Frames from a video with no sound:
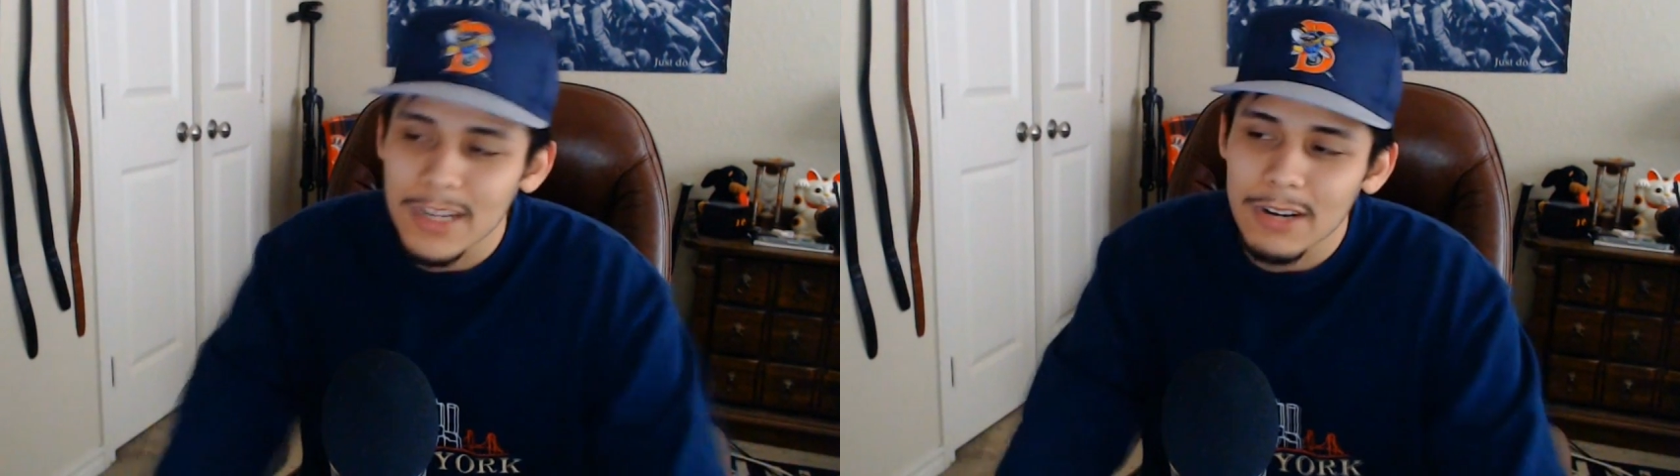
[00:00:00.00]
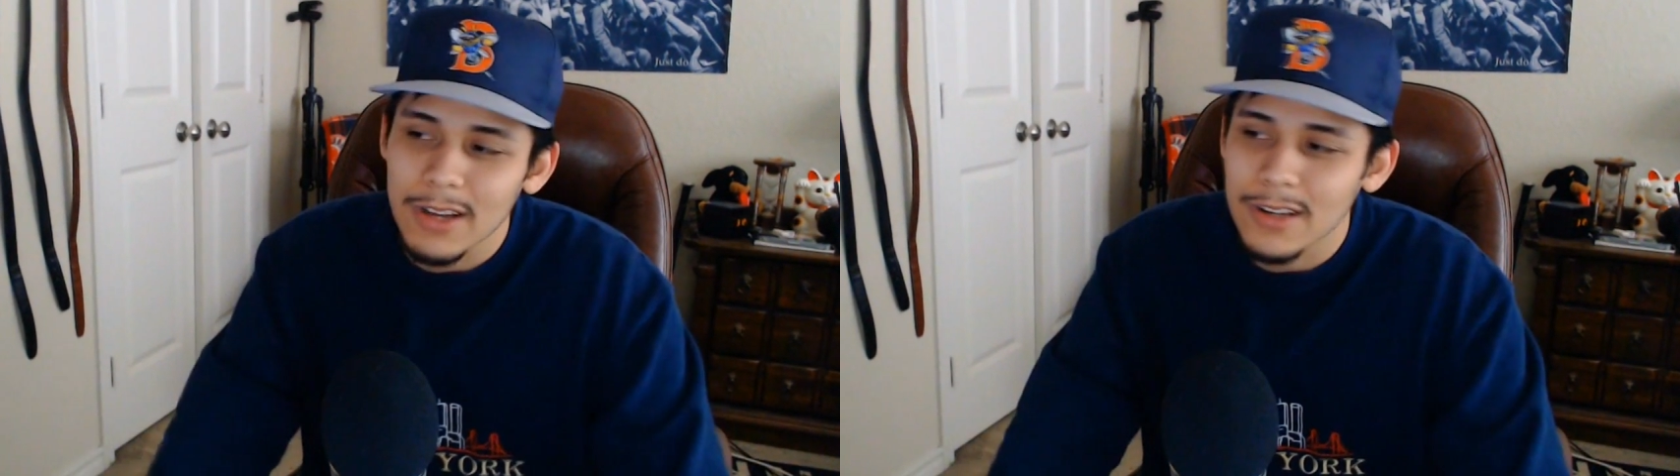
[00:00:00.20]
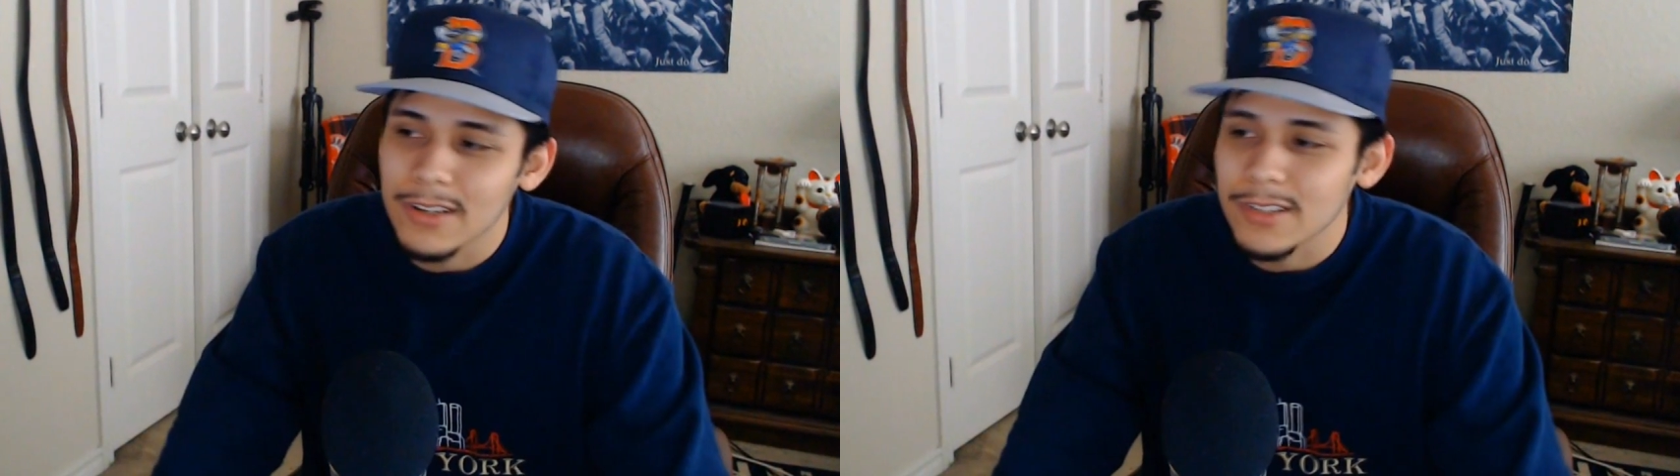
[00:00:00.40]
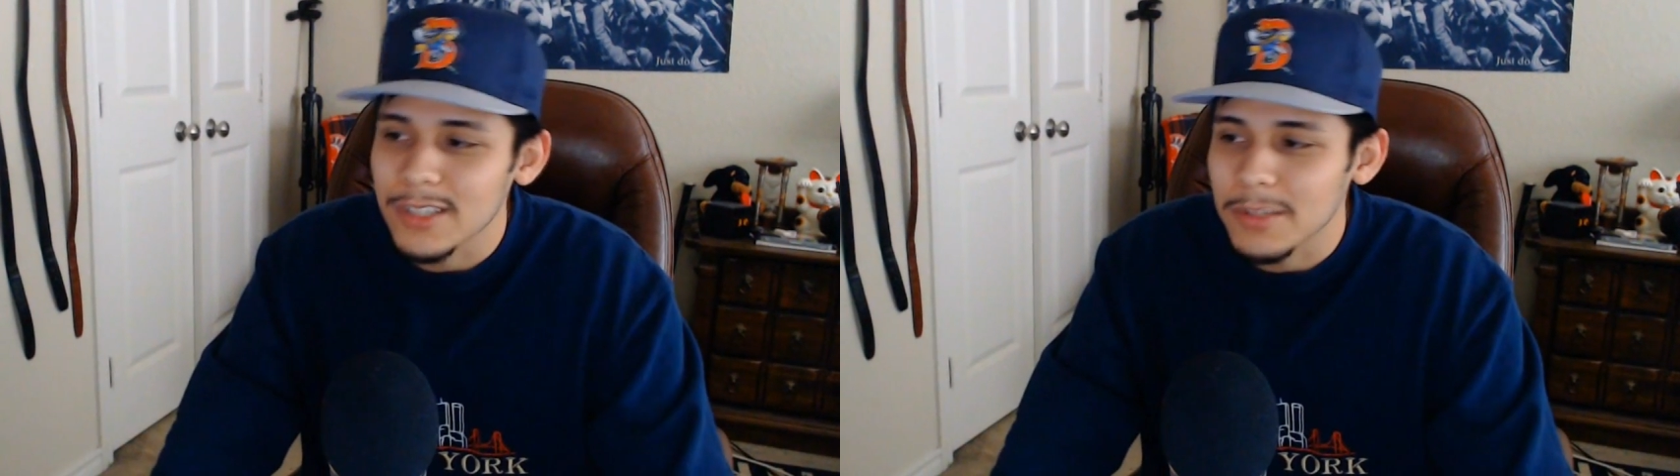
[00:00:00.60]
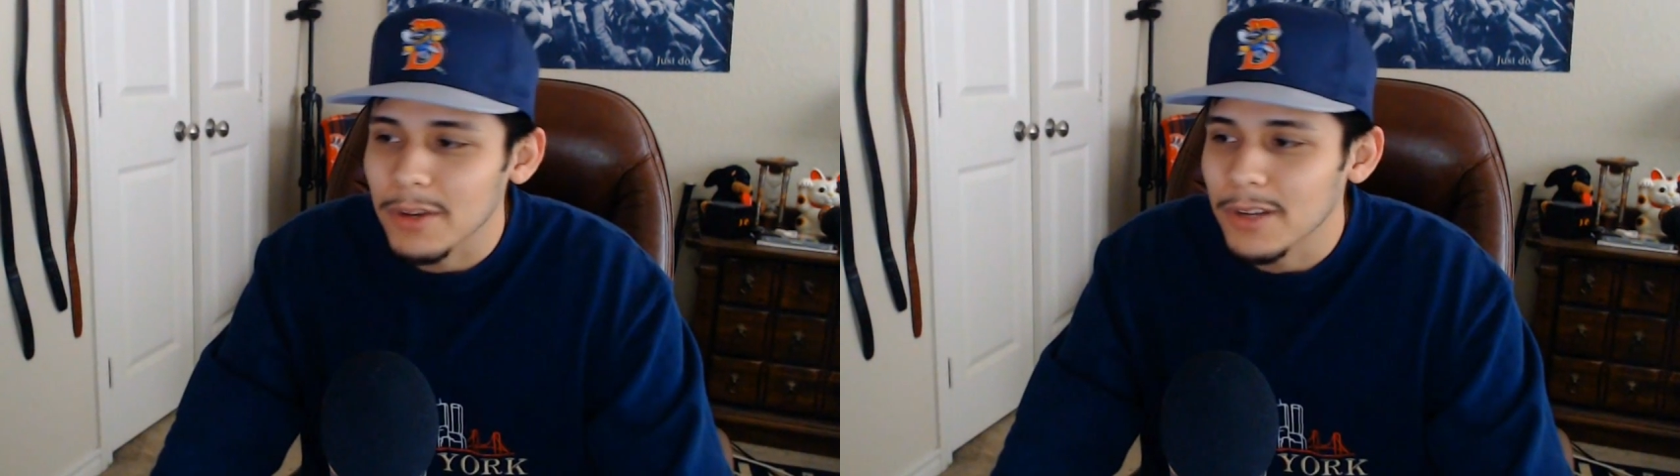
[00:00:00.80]
I don't got nothing to
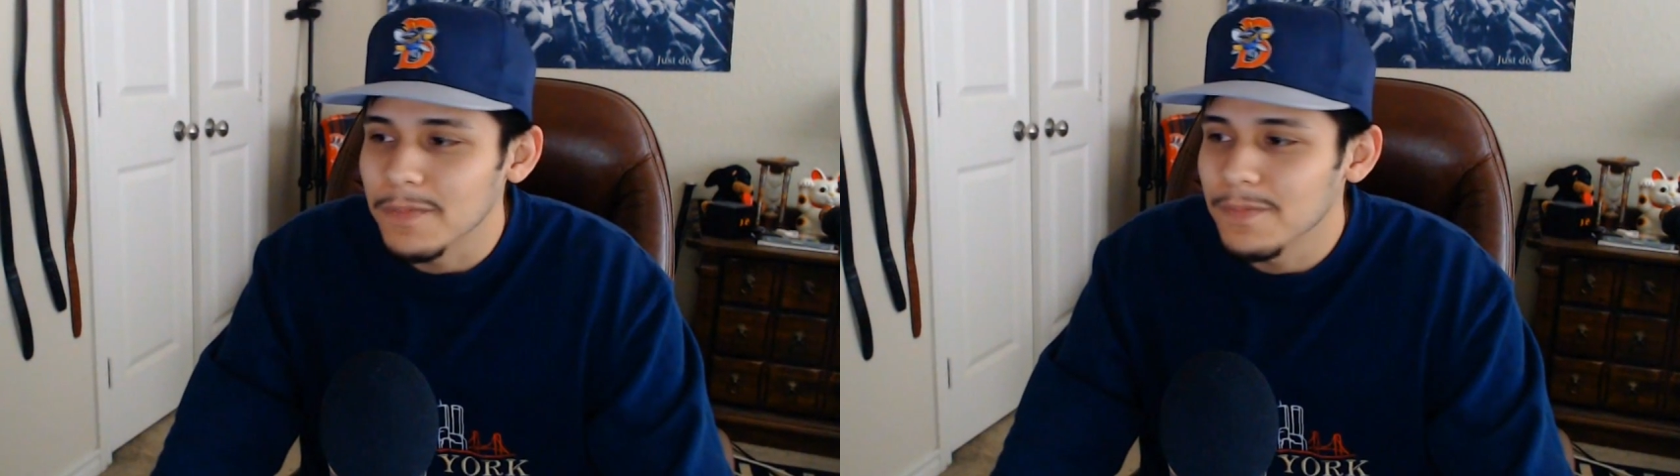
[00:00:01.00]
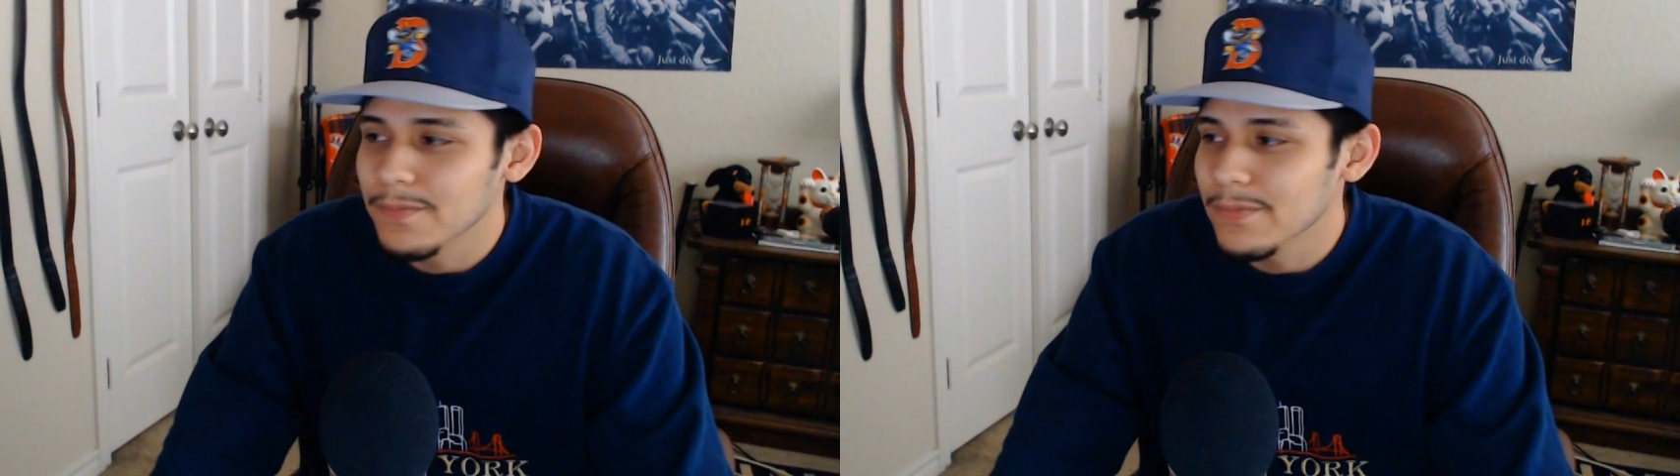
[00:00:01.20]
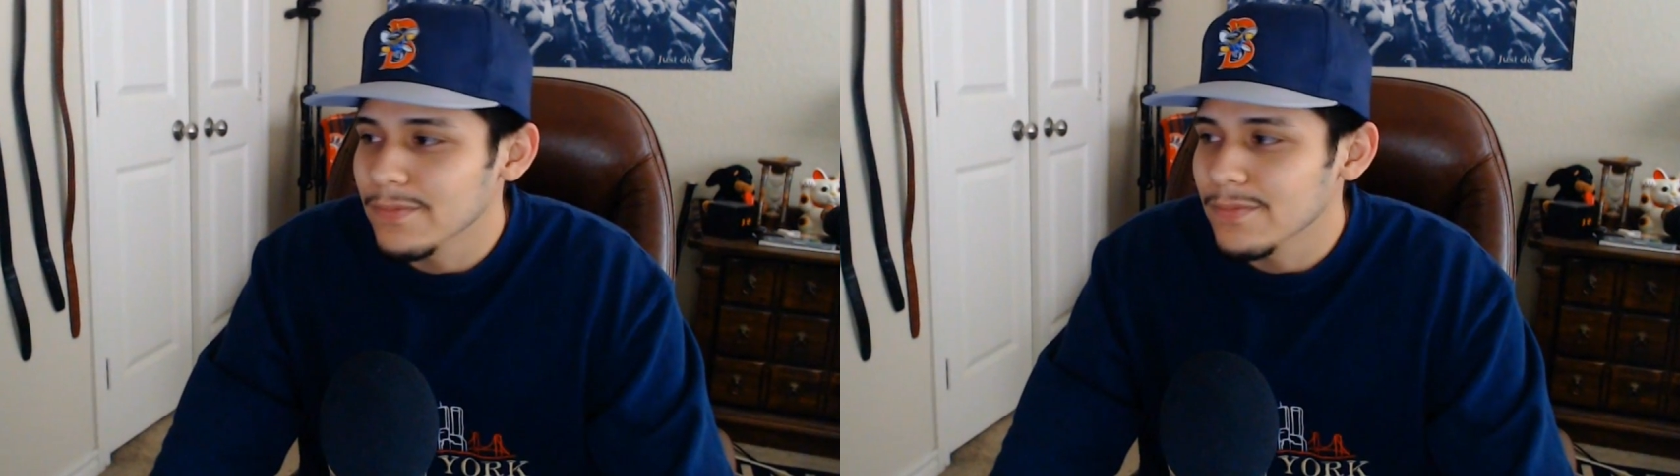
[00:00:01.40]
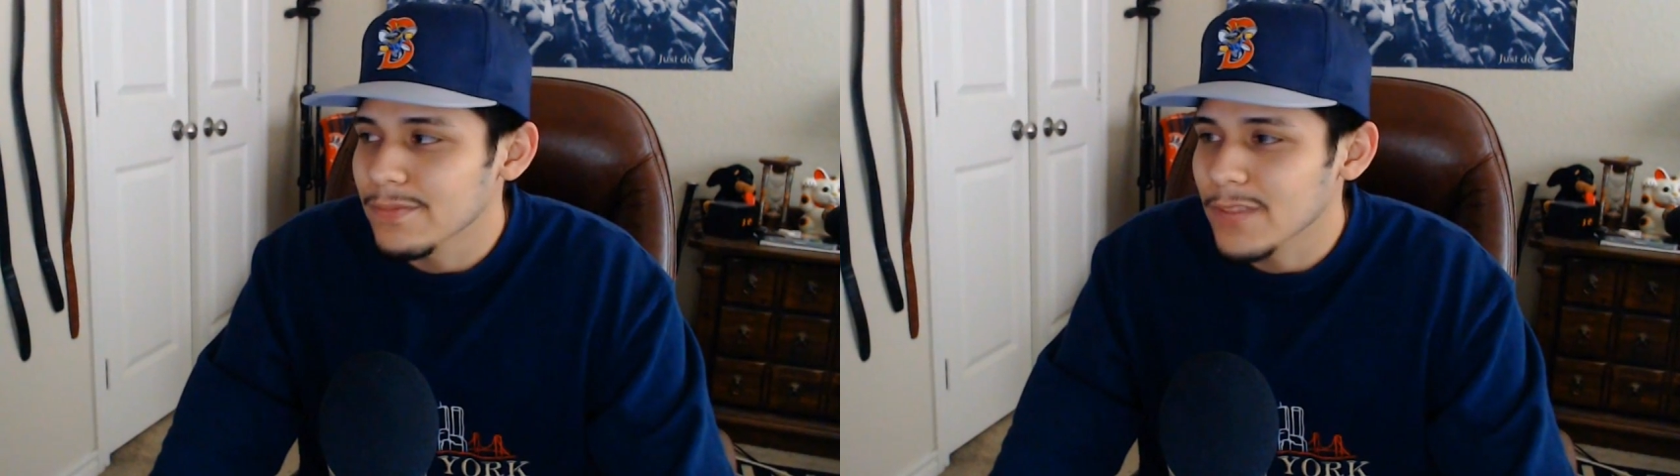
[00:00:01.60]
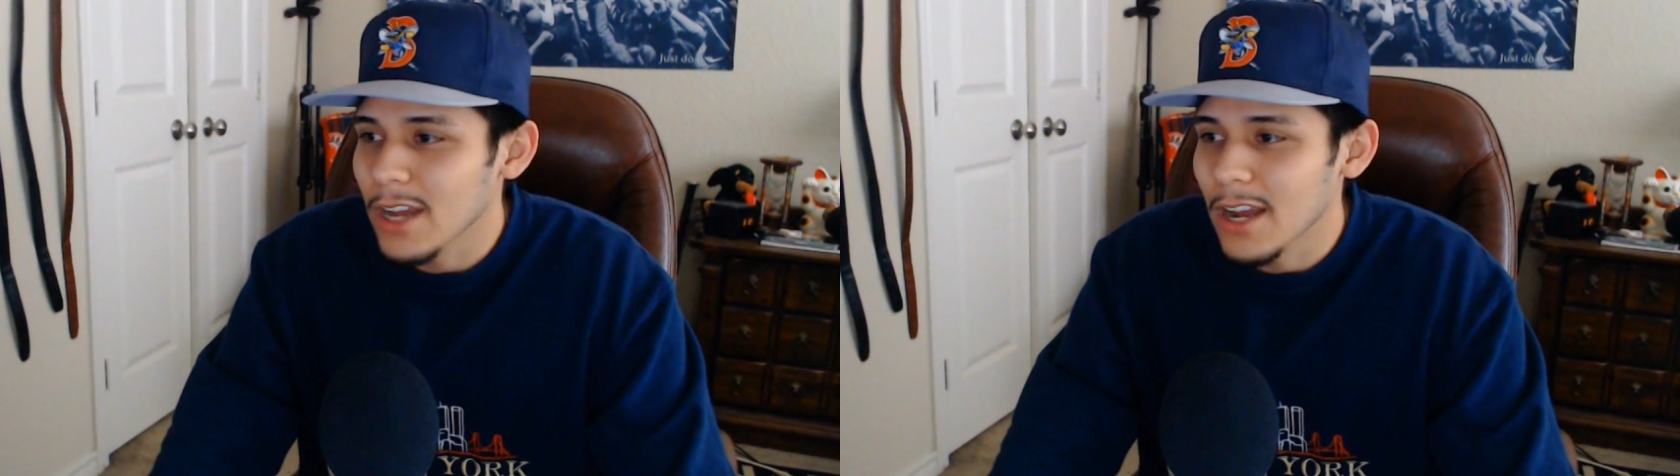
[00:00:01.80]
say about it.
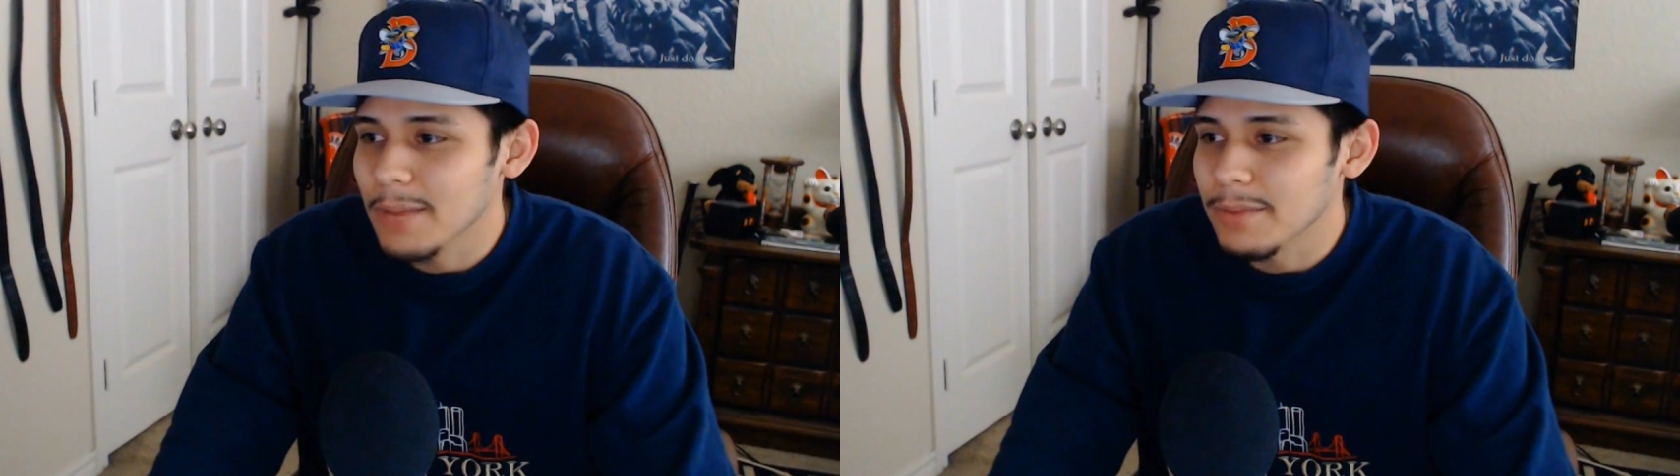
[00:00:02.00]
Alright,